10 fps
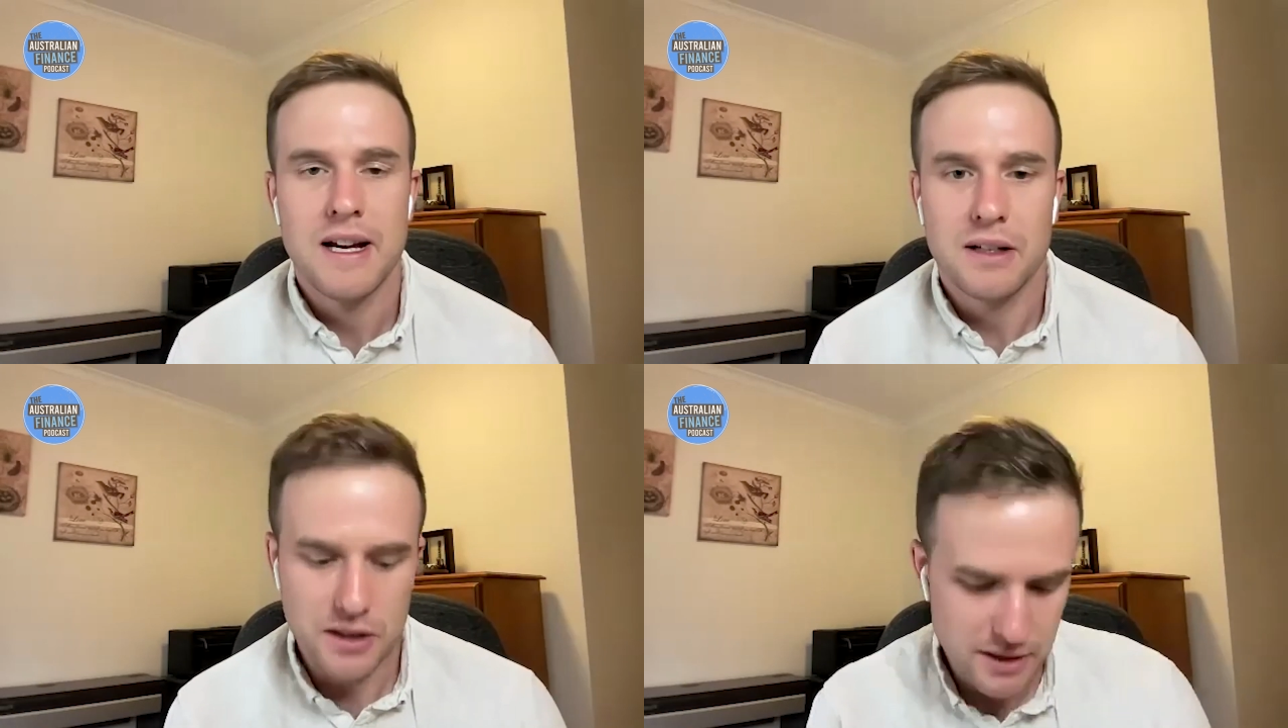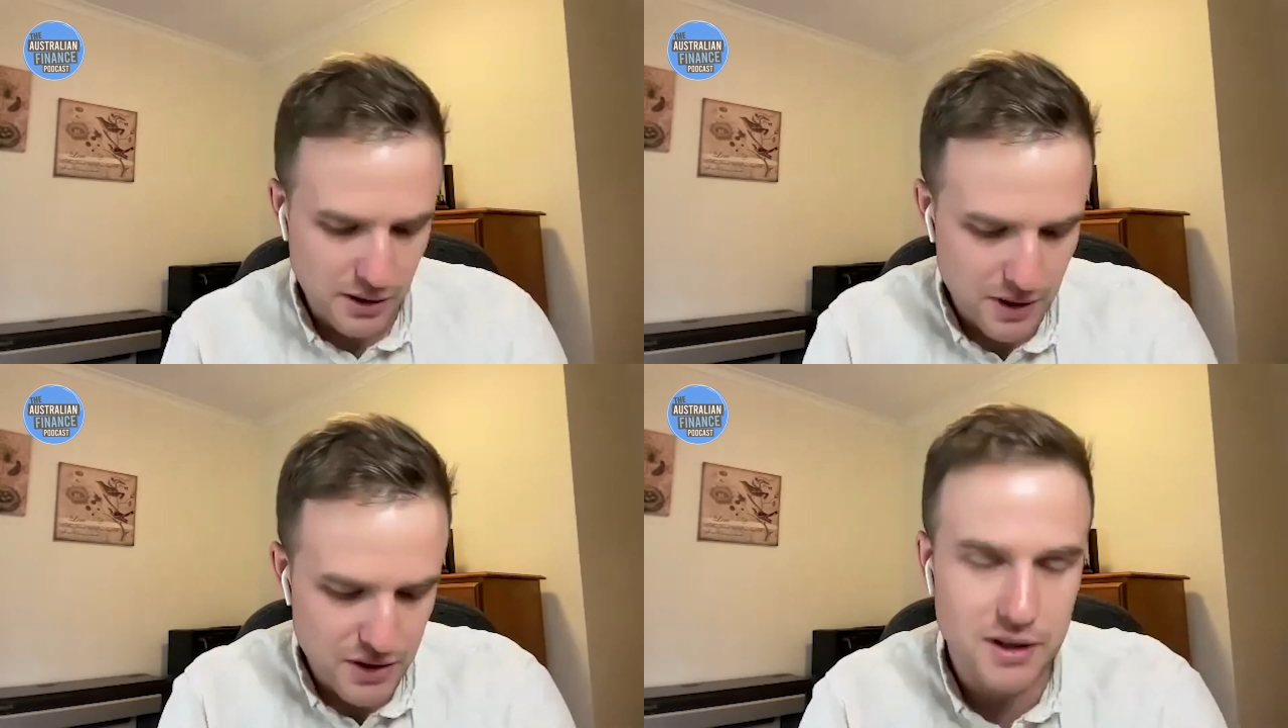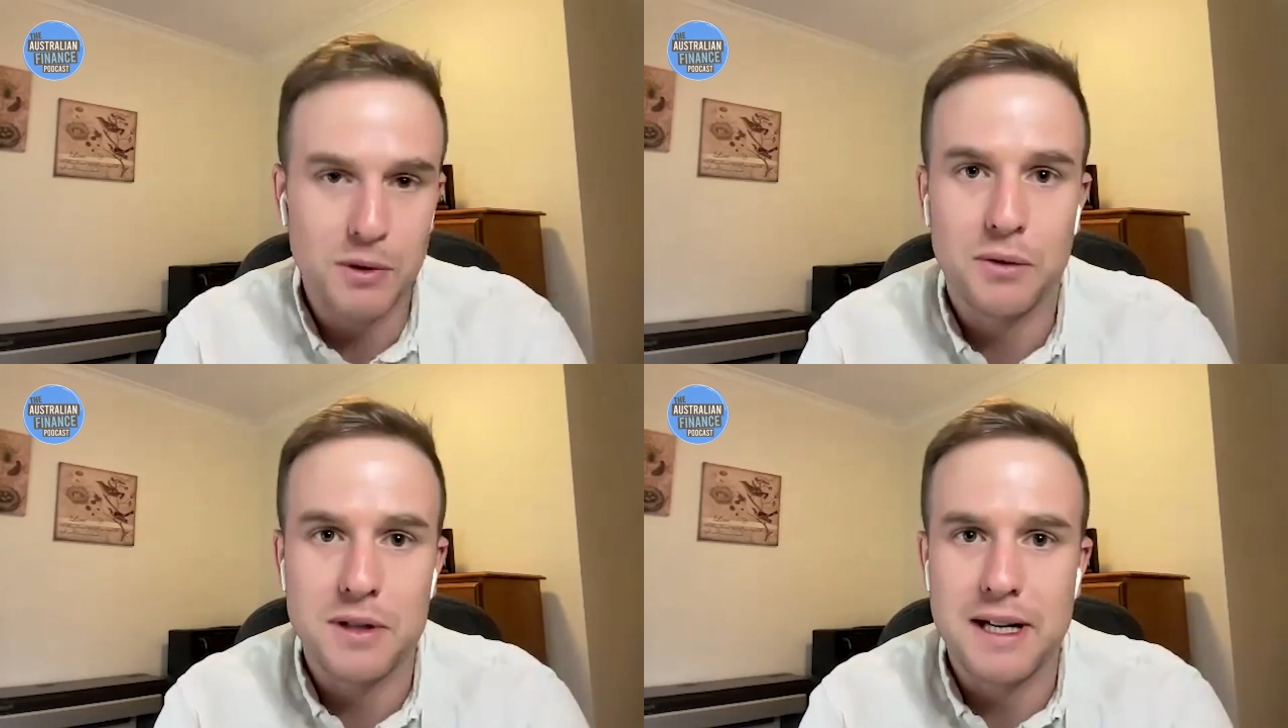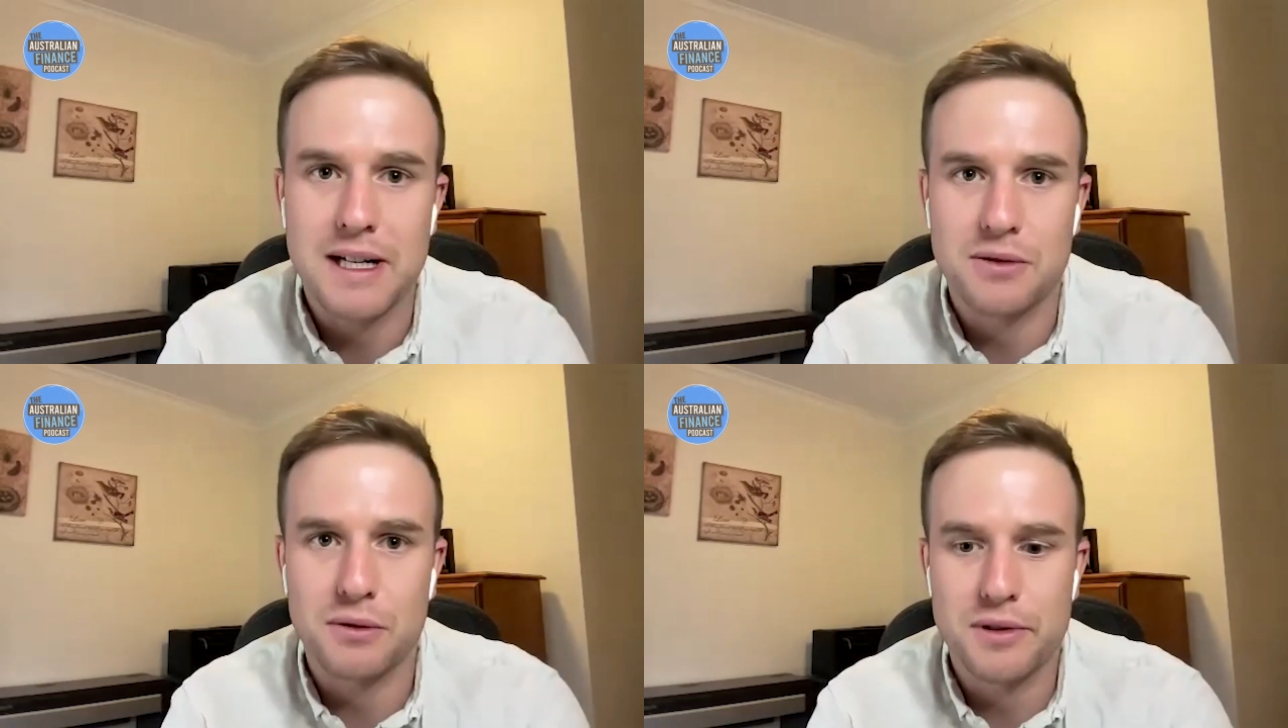Just a question that we always
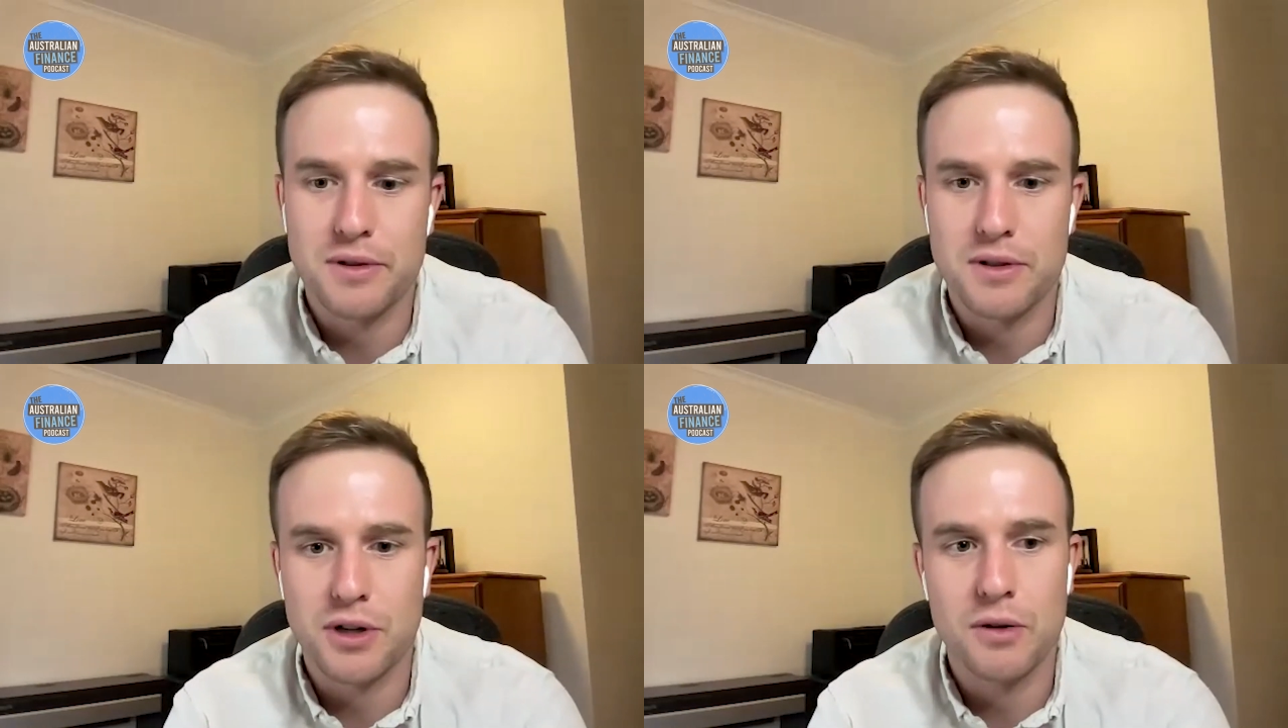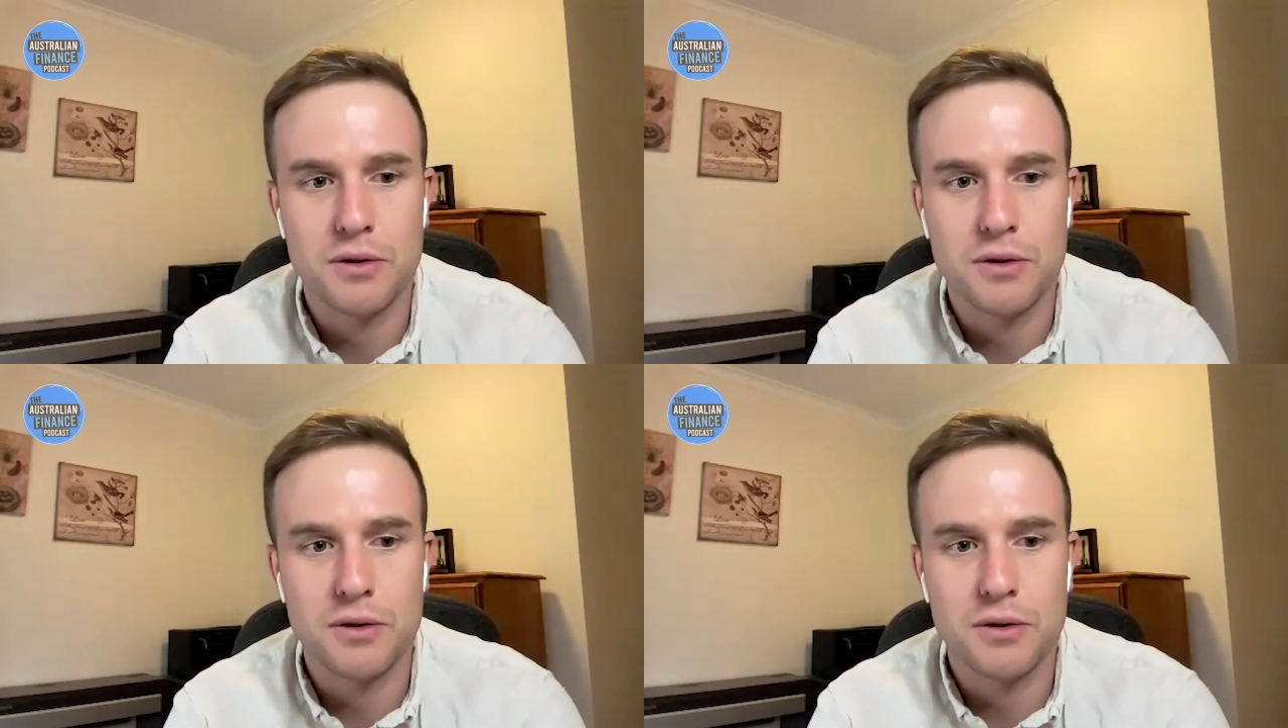ask authors on the show.